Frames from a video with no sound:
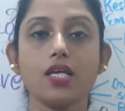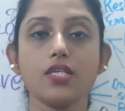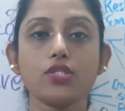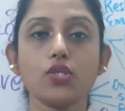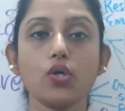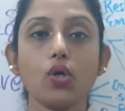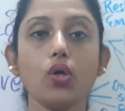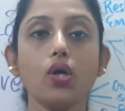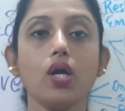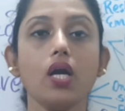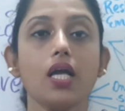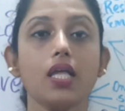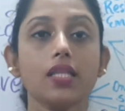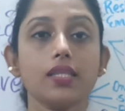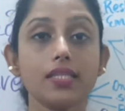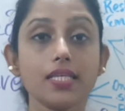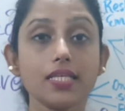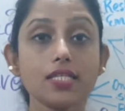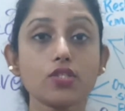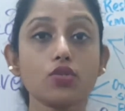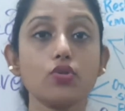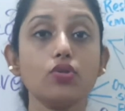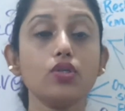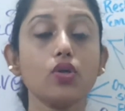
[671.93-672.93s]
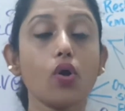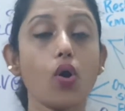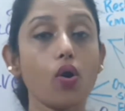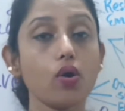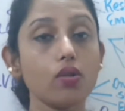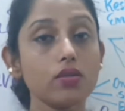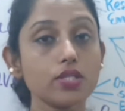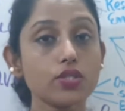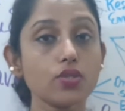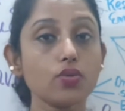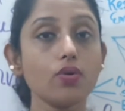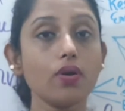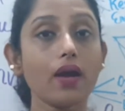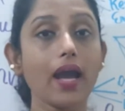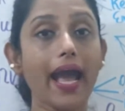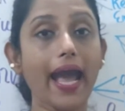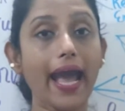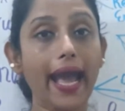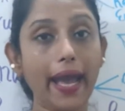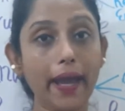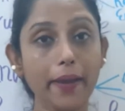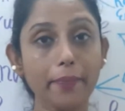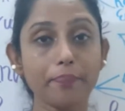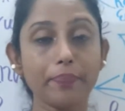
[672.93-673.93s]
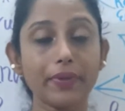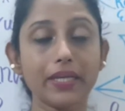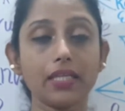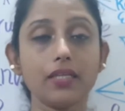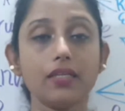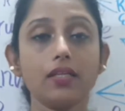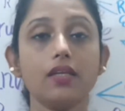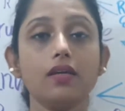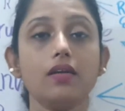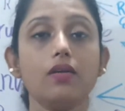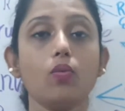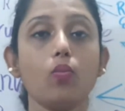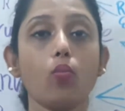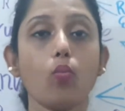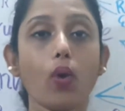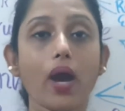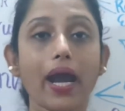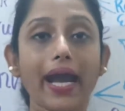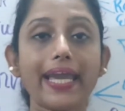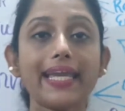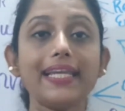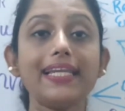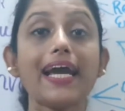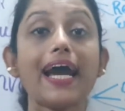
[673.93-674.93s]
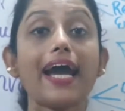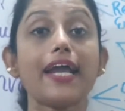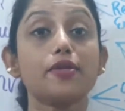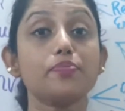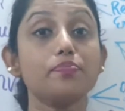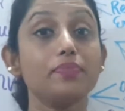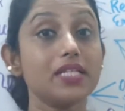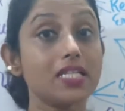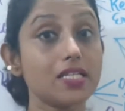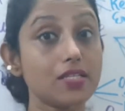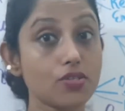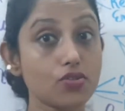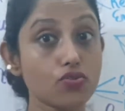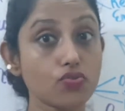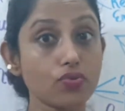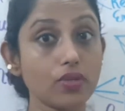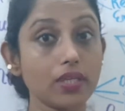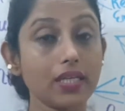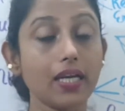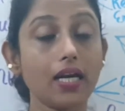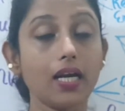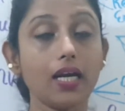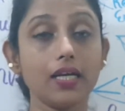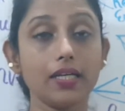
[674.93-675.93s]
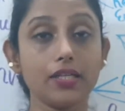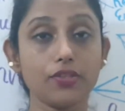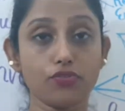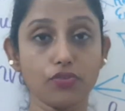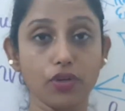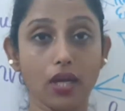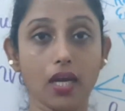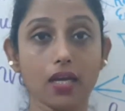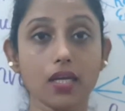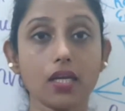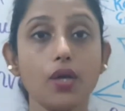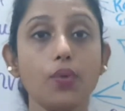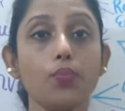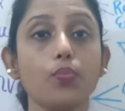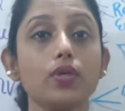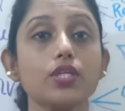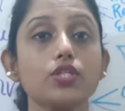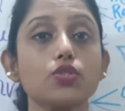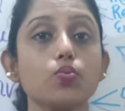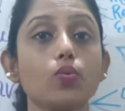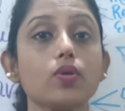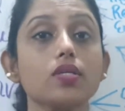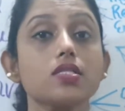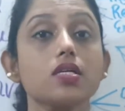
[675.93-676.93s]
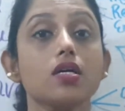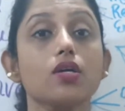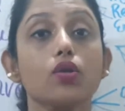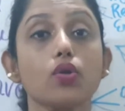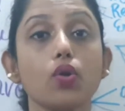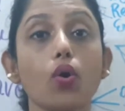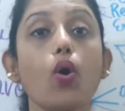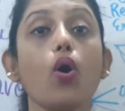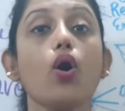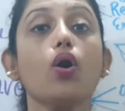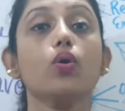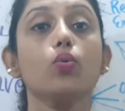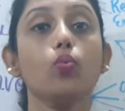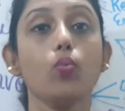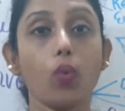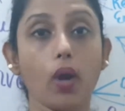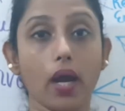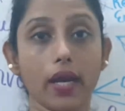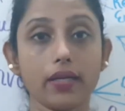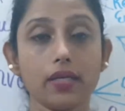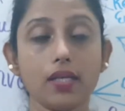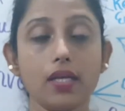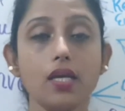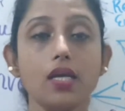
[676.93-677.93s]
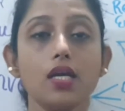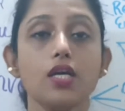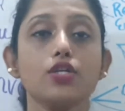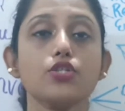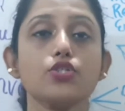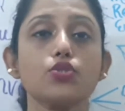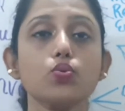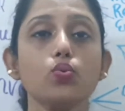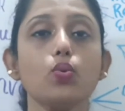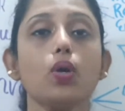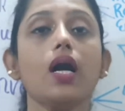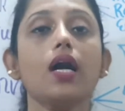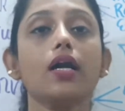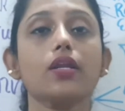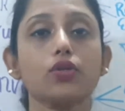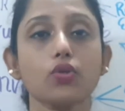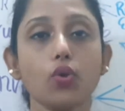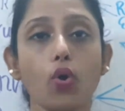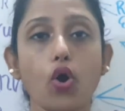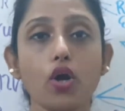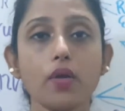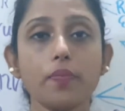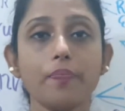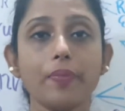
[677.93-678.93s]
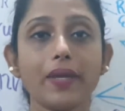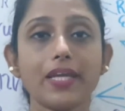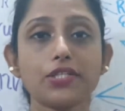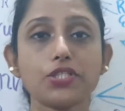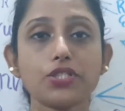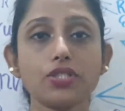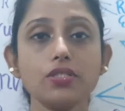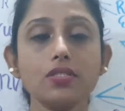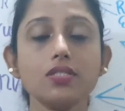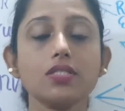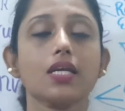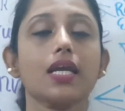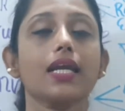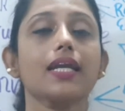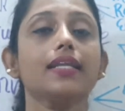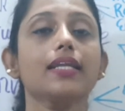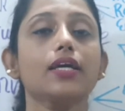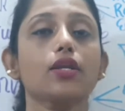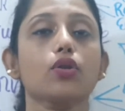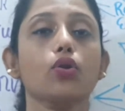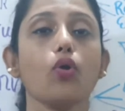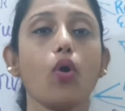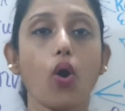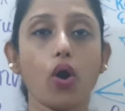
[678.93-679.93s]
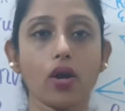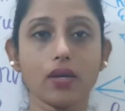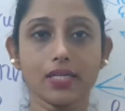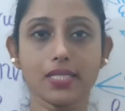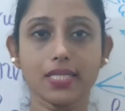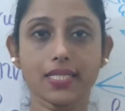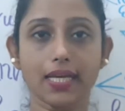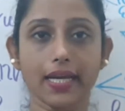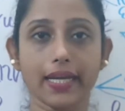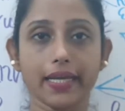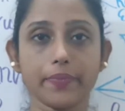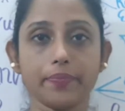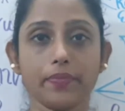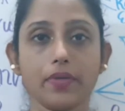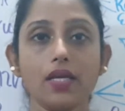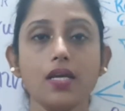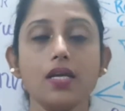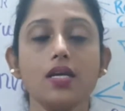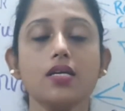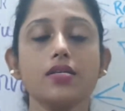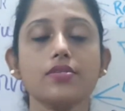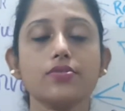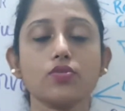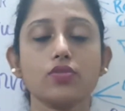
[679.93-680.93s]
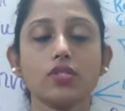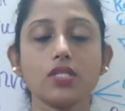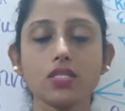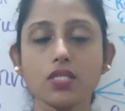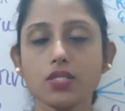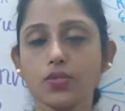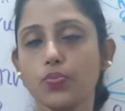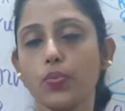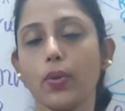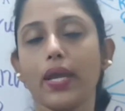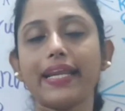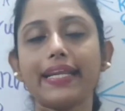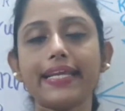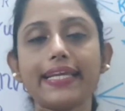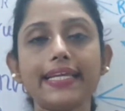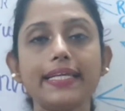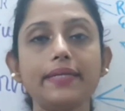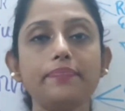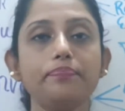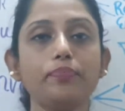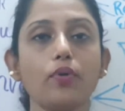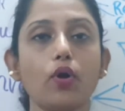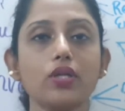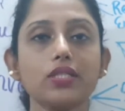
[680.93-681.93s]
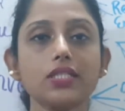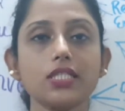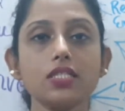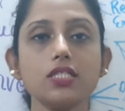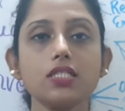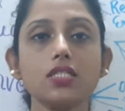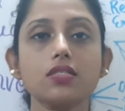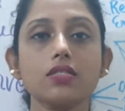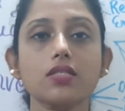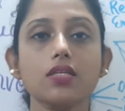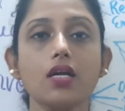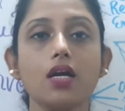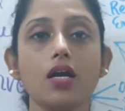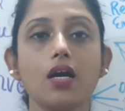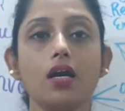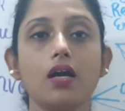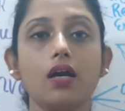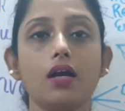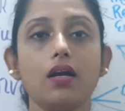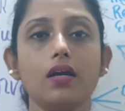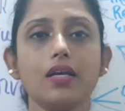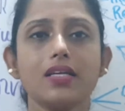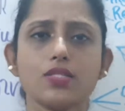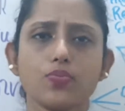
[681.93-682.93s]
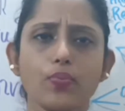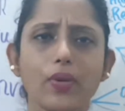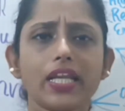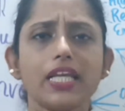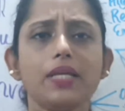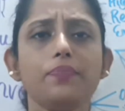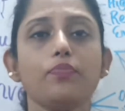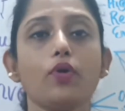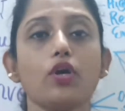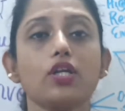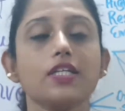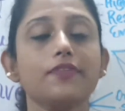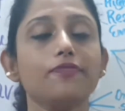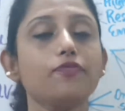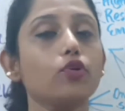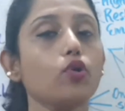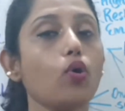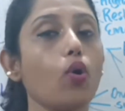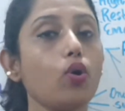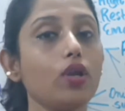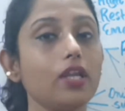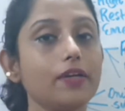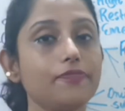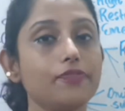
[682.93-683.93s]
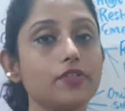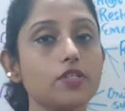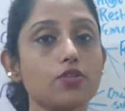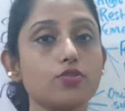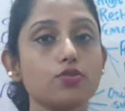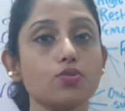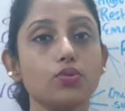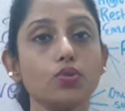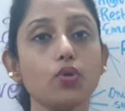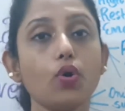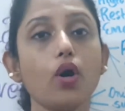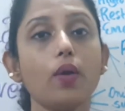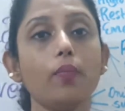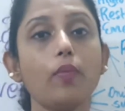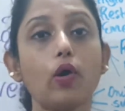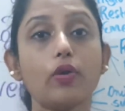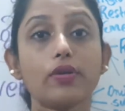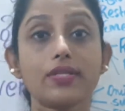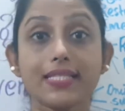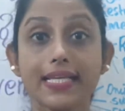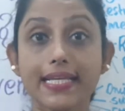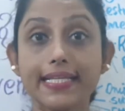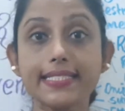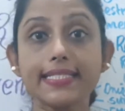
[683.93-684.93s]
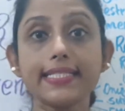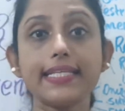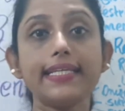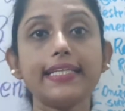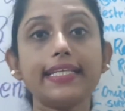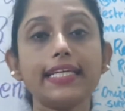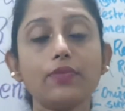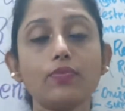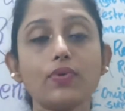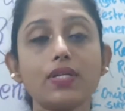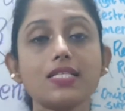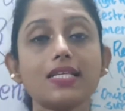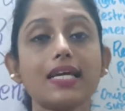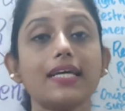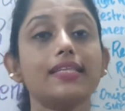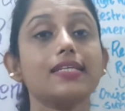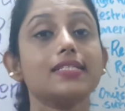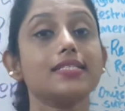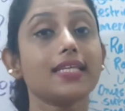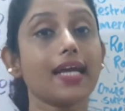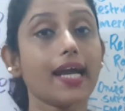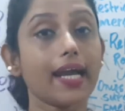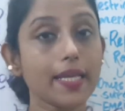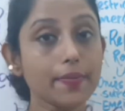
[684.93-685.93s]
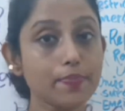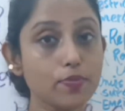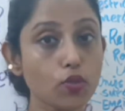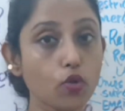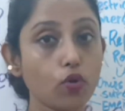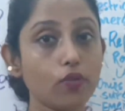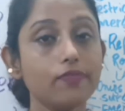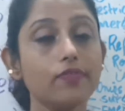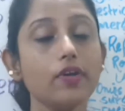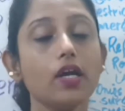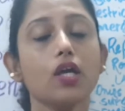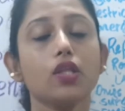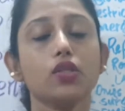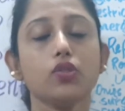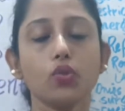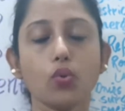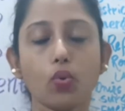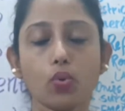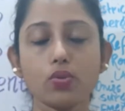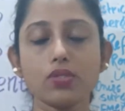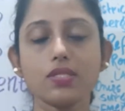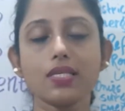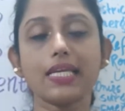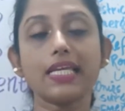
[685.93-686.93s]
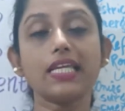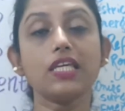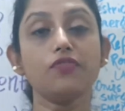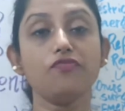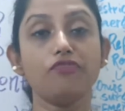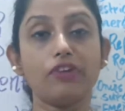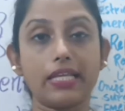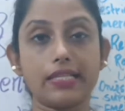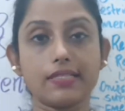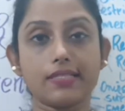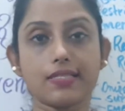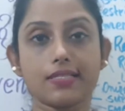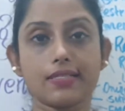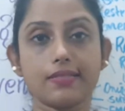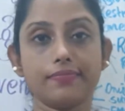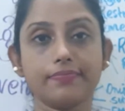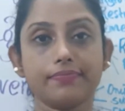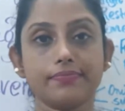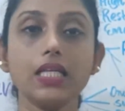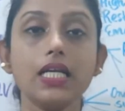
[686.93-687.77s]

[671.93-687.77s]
So this could also happen while administering a drug which was a wrong one to a wrong patient in a wrong time. So this is very important. It's very important for all of us to know about Sentinel events and the types of those events.